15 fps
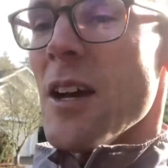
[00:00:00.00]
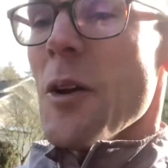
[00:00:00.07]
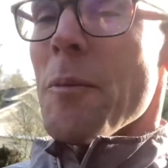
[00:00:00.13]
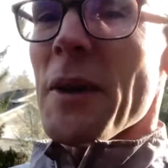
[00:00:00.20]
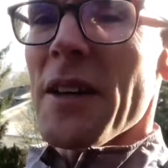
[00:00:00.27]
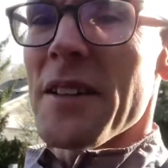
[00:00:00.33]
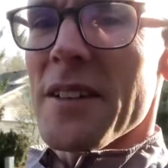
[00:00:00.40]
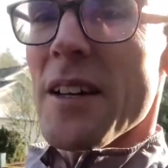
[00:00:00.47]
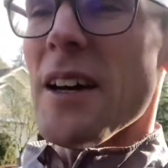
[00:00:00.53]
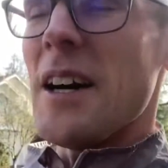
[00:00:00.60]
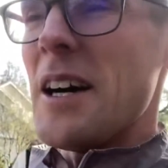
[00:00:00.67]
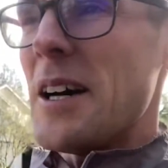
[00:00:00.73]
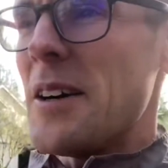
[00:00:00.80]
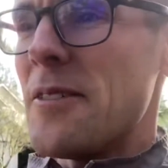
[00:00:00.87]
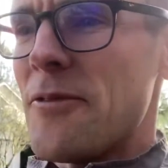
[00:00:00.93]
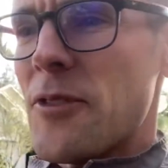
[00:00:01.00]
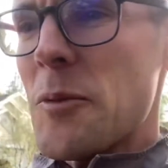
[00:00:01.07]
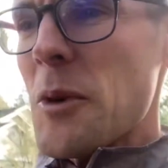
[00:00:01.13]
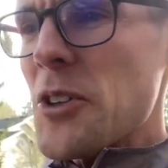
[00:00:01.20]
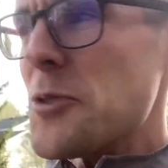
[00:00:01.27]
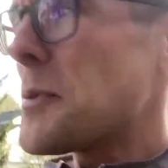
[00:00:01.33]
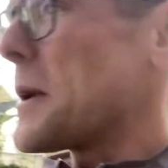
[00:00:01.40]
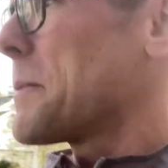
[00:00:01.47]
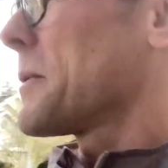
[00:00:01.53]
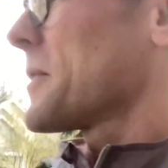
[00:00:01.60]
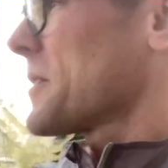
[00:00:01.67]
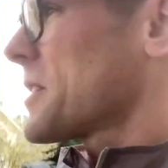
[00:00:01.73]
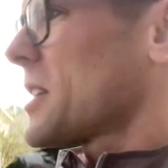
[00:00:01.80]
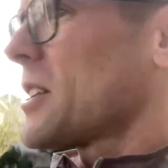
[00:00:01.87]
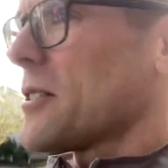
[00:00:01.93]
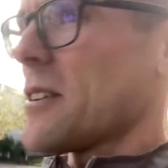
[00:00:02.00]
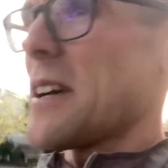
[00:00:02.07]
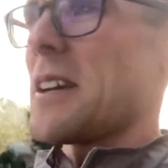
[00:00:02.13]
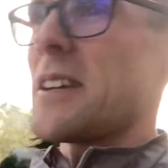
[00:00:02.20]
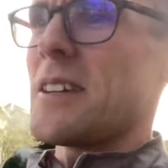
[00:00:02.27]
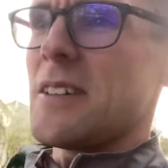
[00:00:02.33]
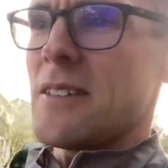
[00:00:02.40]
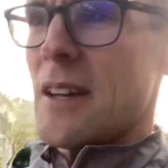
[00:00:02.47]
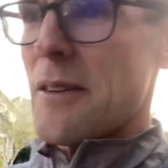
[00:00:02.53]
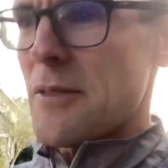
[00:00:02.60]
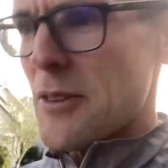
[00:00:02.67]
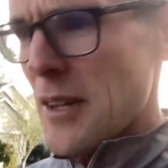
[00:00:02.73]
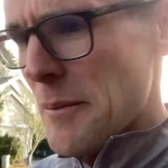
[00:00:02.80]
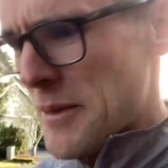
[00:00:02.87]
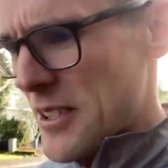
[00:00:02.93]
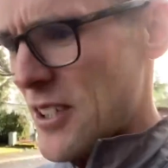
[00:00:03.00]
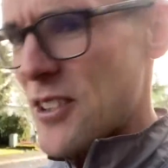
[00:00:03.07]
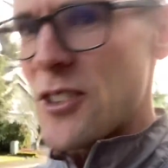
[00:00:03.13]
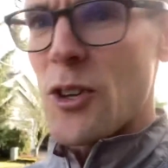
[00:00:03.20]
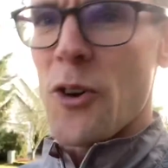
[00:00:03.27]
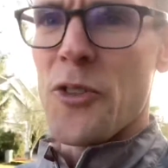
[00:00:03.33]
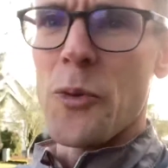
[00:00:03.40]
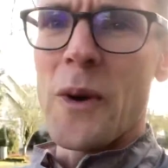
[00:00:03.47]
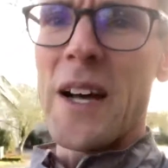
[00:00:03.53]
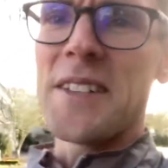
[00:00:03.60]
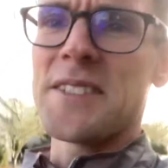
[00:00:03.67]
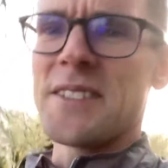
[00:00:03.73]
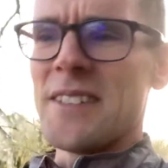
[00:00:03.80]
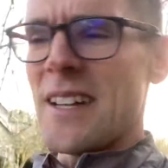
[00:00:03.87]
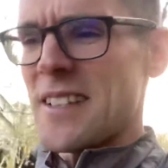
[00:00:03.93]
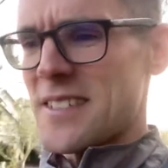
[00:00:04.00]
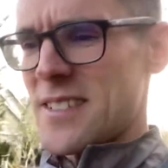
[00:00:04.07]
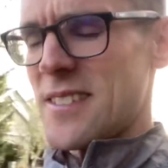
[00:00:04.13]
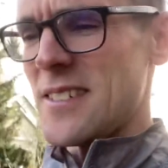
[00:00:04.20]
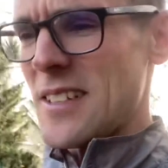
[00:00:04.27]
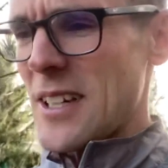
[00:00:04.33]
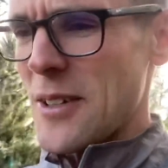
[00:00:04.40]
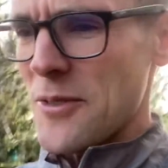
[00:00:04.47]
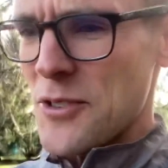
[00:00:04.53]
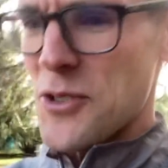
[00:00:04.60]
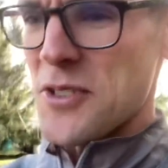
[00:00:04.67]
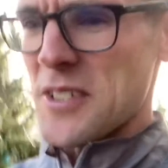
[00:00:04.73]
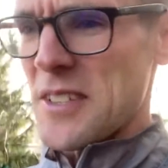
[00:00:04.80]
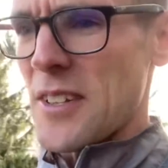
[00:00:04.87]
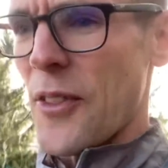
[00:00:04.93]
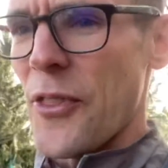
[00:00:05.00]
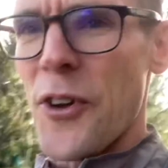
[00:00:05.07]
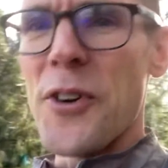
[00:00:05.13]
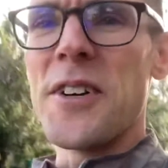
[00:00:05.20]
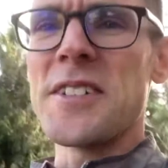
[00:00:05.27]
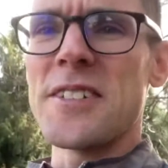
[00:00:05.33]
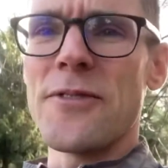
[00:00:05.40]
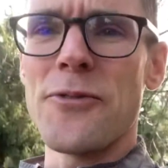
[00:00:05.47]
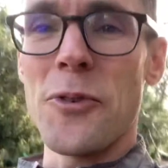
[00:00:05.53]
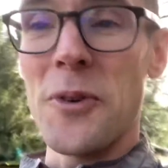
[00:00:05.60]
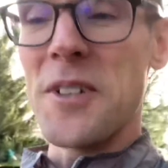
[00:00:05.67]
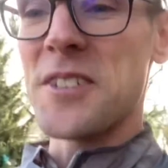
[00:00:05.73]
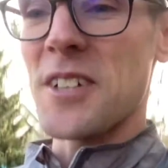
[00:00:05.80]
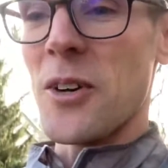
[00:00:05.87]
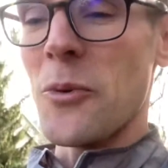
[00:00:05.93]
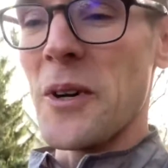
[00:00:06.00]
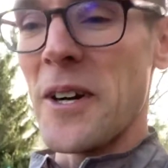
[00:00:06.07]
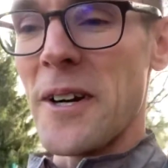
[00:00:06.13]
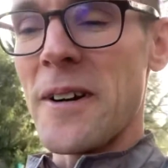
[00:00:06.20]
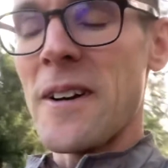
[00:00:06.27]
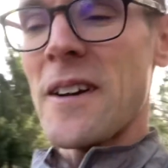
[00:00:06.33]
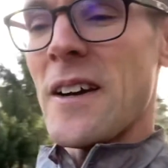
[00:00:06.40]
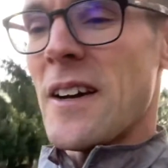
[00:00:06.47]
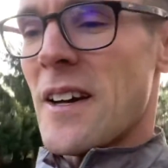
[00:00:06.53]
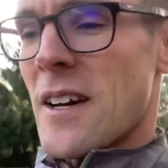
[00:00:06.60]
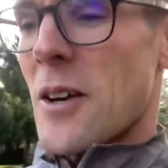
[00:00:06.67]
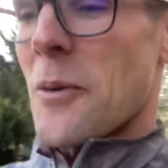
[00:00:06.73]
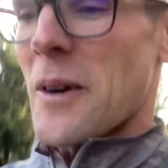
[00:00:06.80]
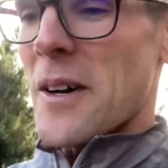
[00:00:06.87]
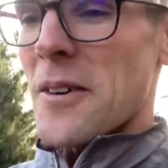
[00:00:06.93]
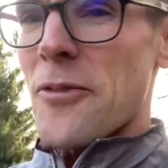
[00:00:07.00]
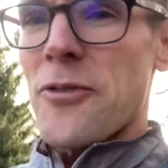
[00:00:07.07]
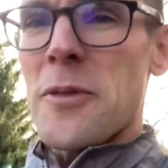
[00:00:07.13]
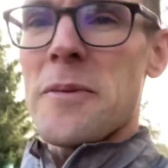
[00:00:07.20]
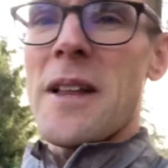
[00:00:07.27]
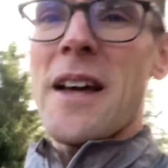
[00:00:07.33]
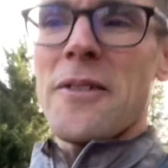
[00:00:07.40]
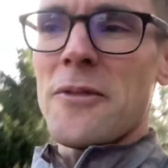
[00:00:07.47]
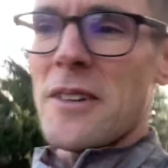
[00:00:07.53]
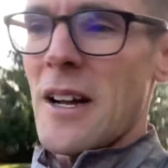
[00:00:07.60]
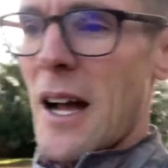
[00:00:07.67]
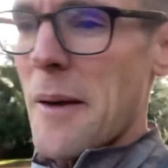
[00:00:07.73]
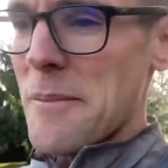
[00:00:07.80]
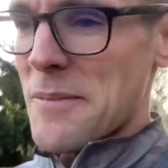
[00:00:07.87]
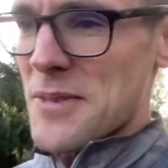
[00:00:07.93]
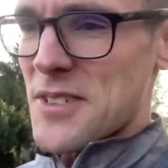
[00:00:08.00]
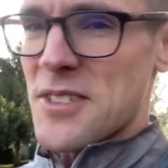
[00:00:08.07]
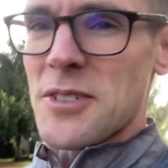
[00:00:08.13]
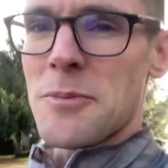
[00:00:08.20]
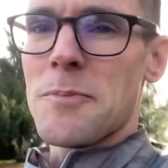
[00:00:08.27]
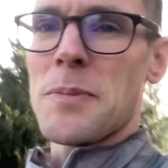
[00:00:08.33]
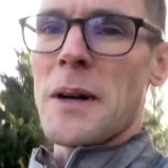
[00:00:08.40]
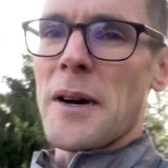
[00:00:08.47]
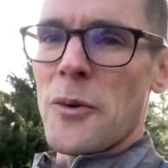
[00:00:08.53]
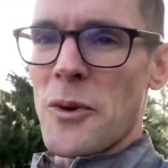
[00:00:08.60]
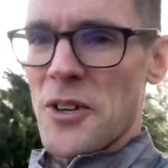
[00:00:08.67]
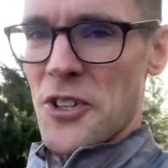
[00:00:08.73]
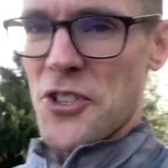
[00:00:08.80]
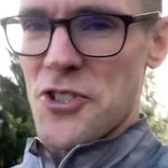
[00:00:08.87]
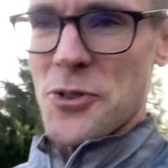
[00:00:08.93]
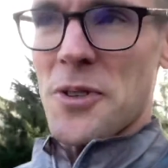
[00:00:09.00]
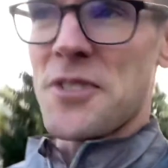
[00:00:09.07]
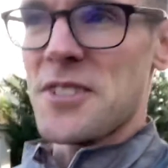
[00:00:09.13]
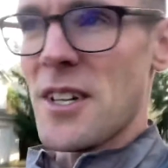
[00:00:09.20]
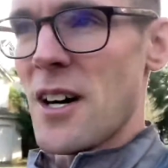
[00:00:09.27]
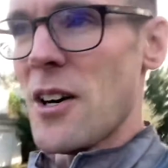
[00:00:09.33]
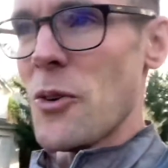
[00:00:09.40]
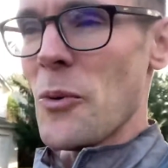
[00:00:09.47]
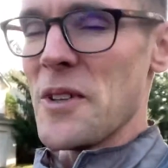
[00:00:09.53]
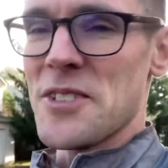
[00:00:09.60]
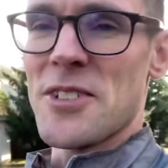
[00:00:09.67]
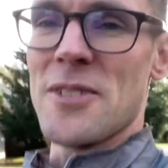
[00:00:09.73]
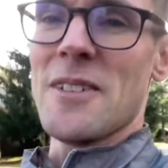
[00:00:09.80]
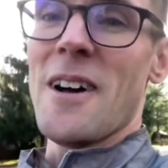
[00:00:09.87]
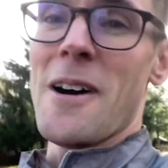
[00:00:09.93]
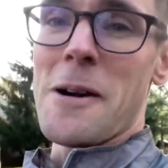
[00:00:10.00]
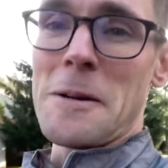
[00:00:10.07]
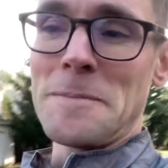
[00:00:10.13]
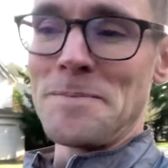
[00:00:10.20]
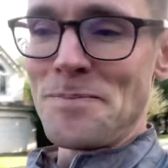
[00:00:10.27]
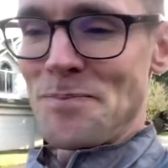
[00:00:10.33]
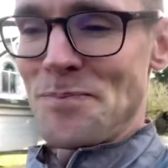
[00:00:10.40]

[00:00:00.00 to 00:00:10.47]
But for most people, you know, like I'm in the Northwest, and that's, you know, usually in the 30s and 40s all winter. Well, from that, I'm still probably wearing shorts all winter long.